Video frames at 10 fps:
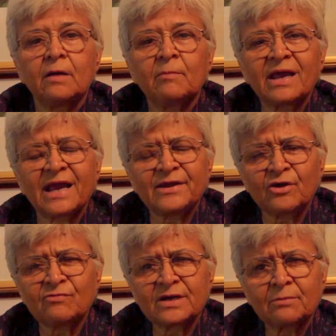My
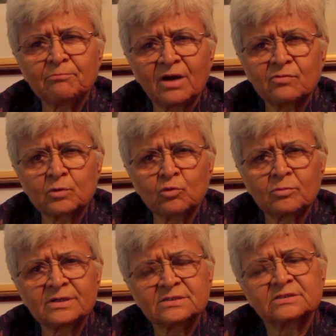idea of an empowered
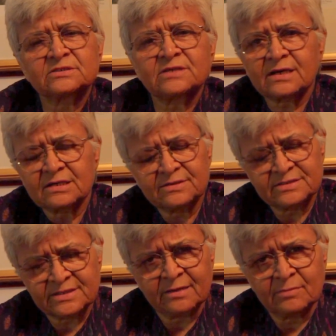woman is exactly the
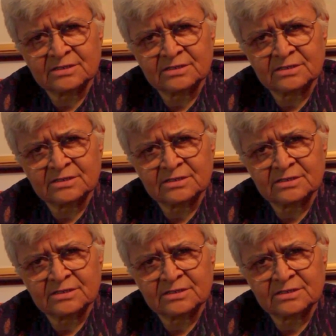same